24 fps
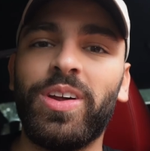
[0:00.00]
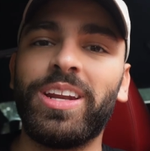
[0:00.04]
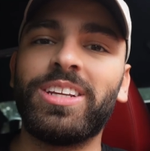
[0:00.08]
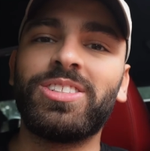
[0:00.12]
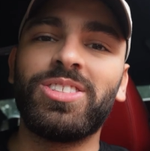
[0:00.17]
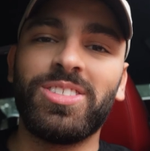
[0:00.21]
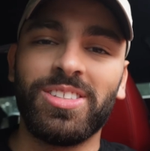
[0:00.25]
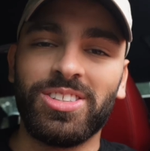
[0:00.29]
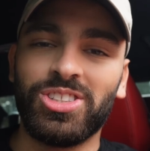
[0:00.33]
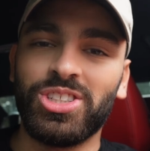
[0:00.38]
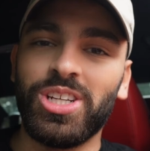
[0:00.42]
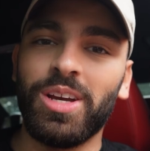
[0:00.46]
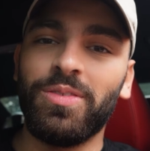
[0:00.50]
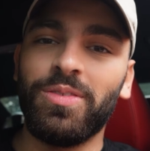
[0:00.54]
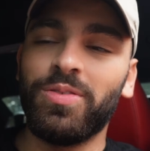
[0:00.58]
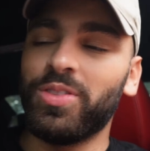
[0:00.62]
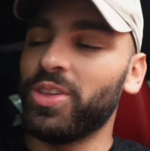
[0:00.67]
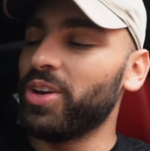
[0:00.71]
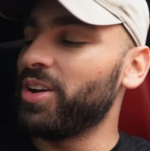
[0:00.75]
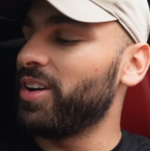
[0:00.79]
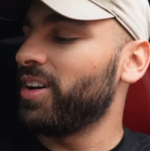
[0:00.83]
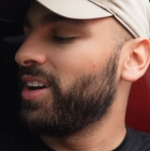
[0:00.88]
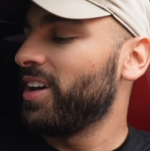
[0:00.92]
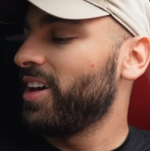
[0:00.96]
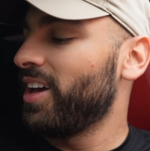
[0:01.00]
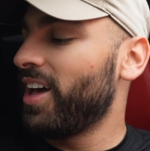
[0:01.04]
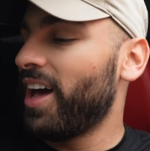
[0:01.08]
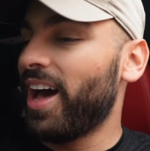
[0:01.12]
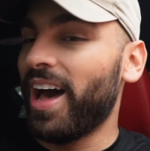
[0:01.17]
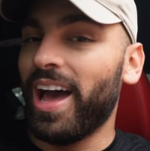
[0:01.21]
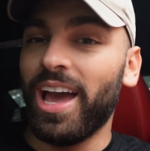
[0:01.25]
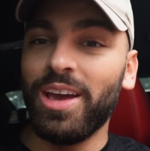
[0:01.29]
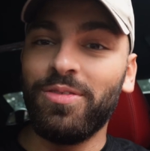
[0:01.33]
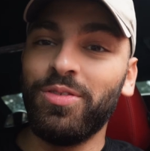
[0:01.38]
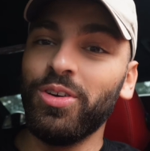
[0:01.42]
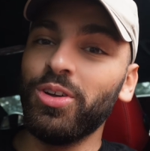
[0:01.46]
finished the shifter.
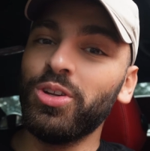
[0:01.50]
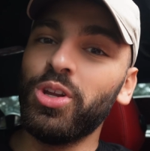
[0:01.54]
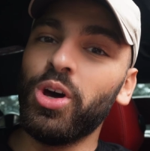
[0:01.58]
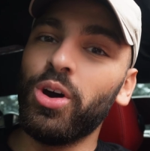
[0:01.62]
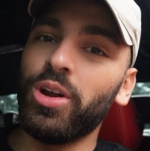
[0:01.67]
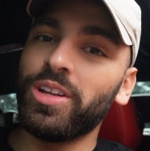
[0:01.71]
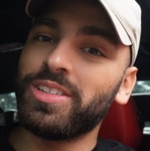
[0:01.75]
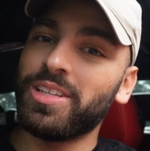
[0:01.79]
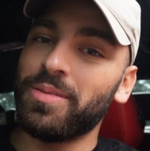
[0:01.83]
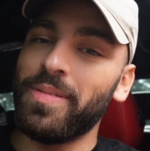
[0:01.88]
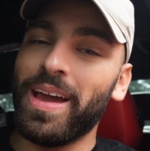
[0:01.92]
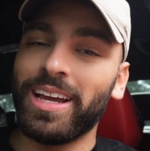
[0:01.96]
If you'll notice, I'm